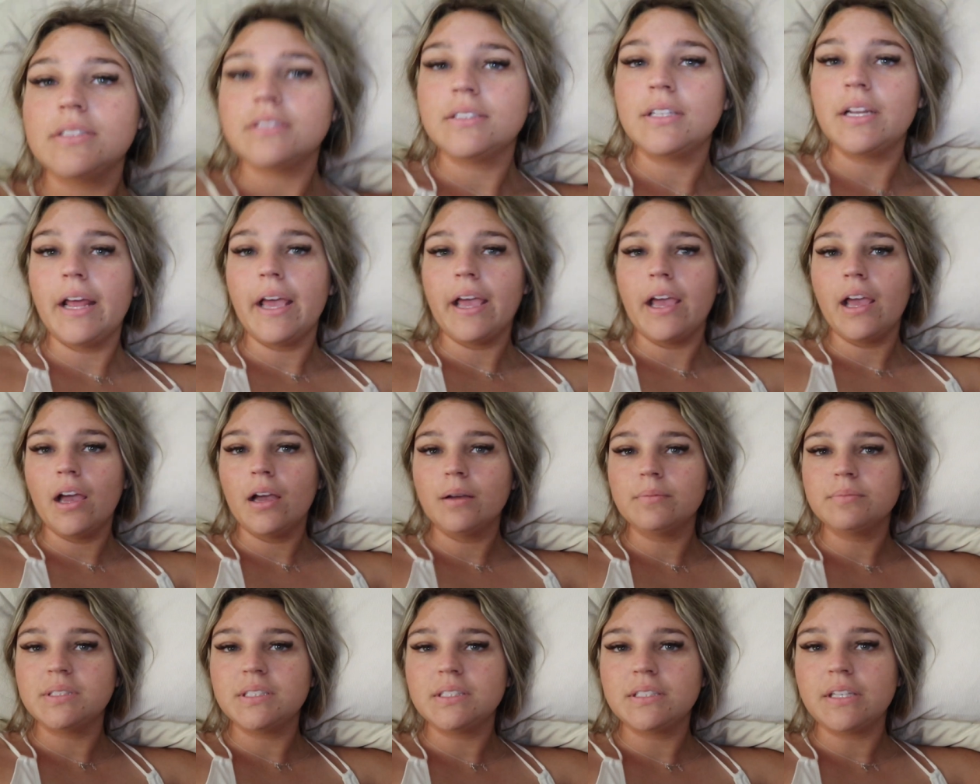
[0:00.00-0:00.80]
Today
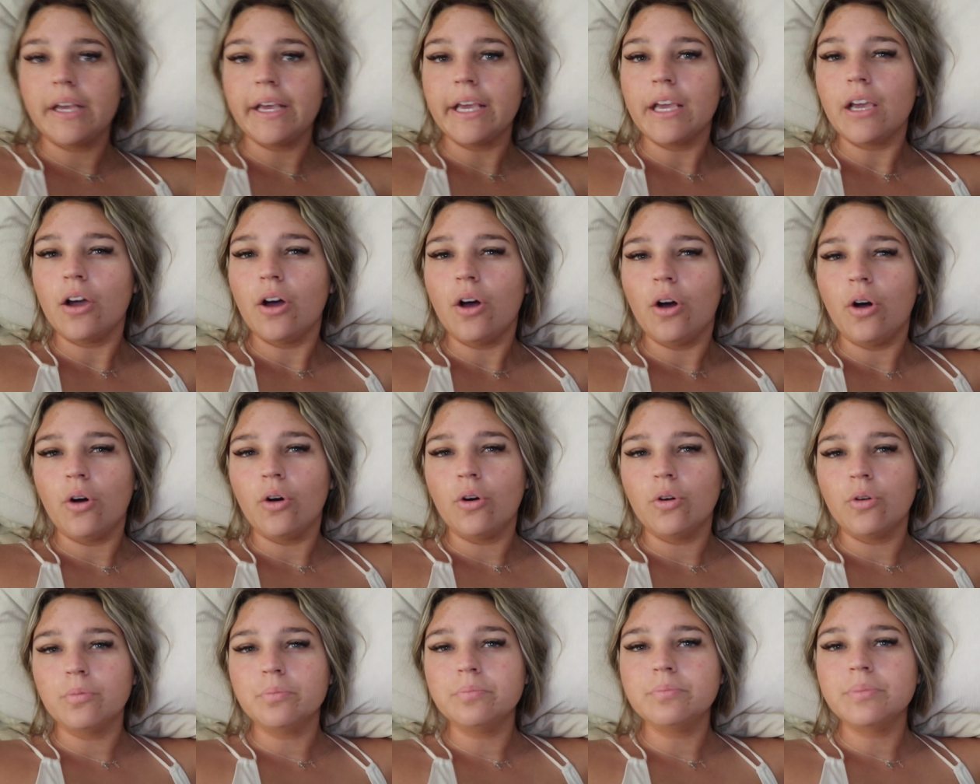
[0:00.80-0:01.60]
I'm staying
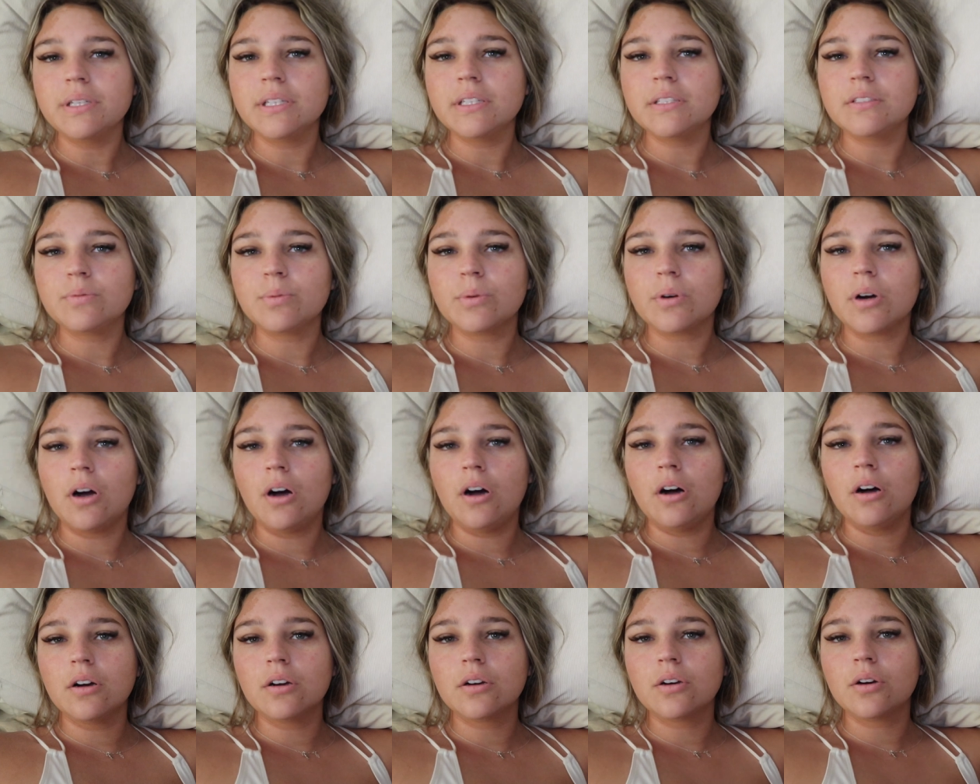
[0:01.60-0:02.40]
home because we're
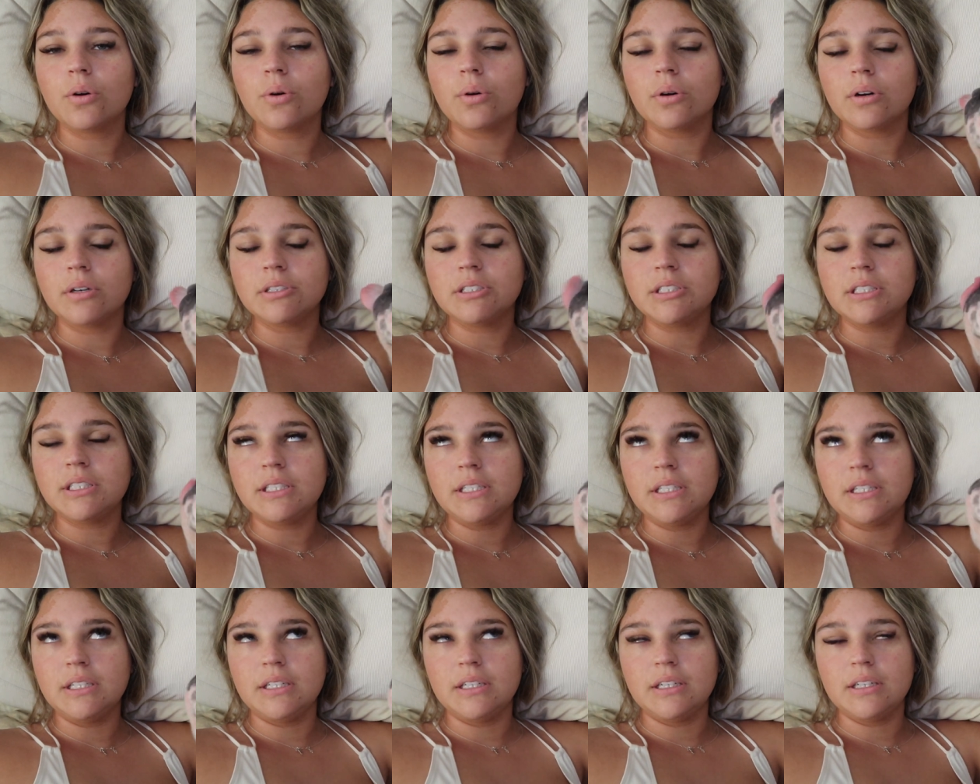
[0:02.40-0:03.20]
all
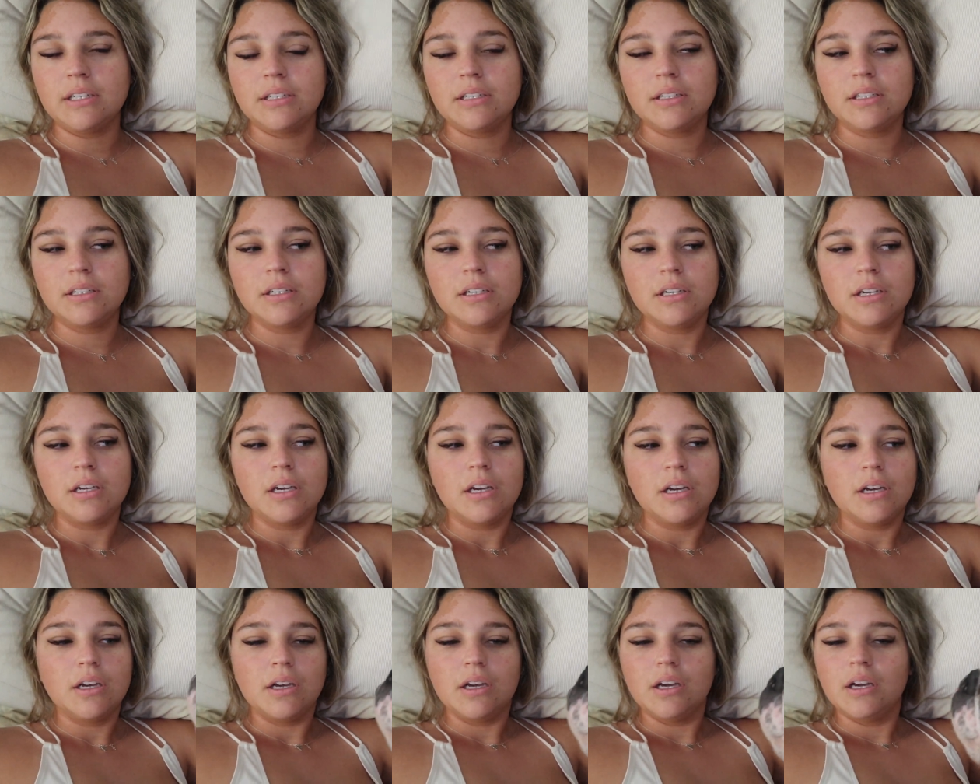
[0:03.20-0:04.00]
quarantining.
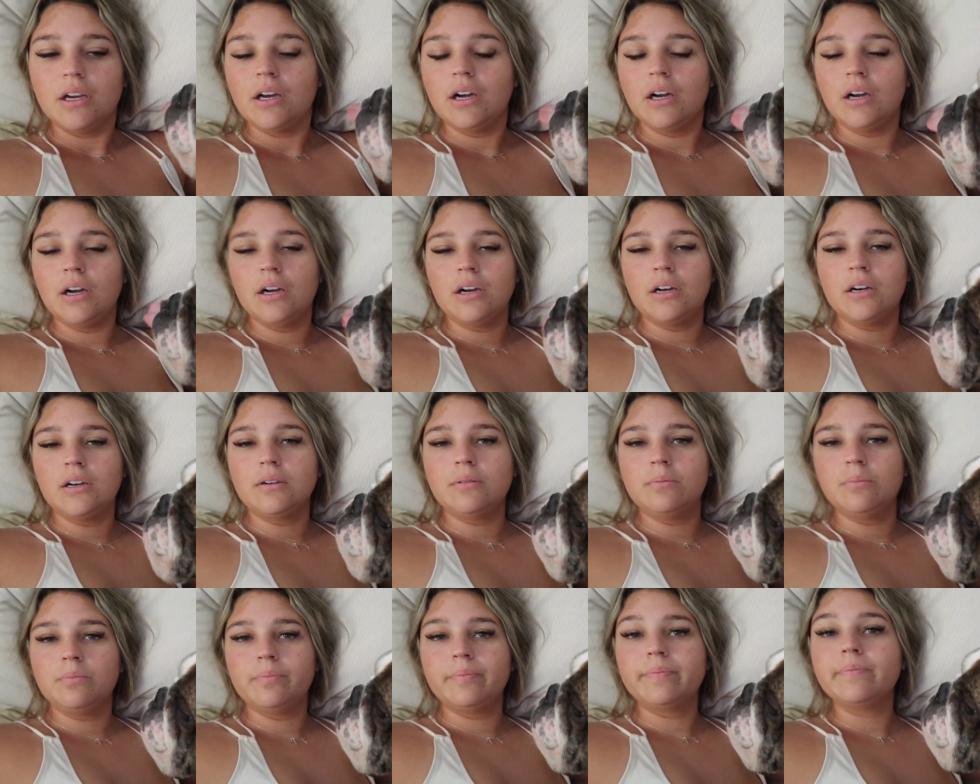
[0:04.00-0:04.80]

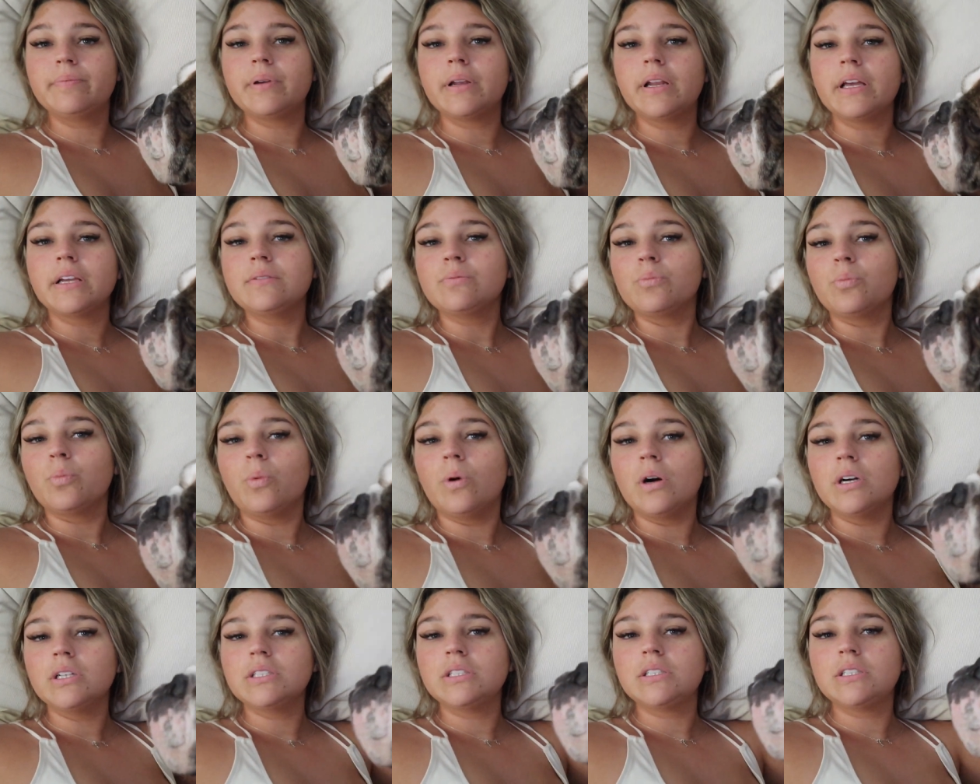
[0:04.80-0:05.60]
Um, but I
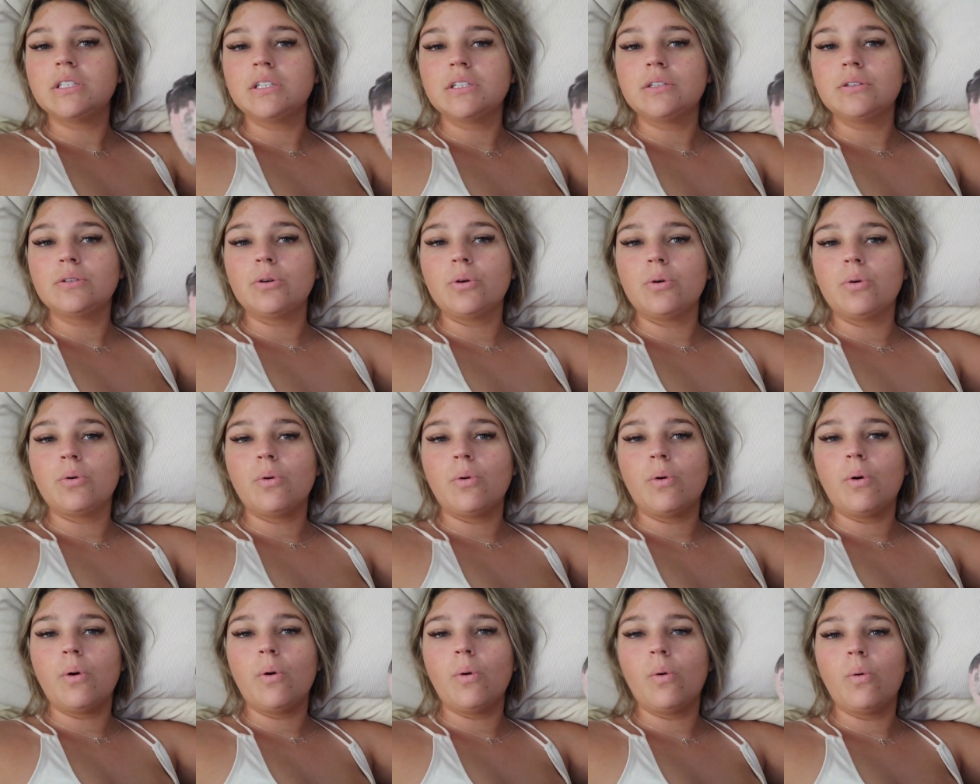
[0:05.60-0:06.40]
want
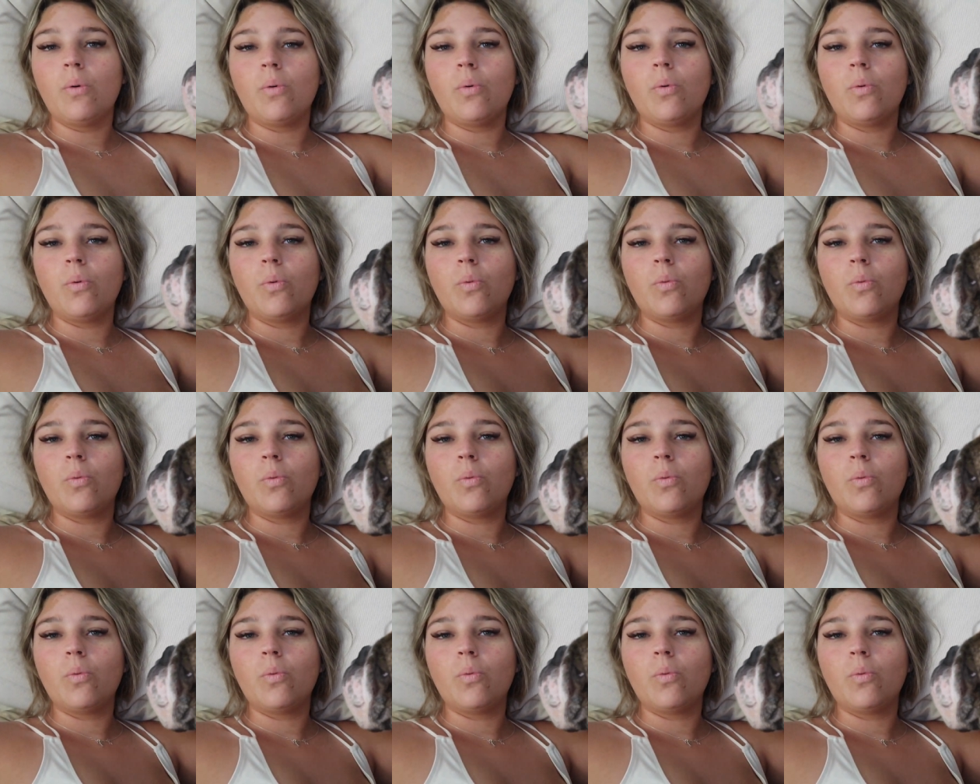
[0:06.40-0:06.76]
to,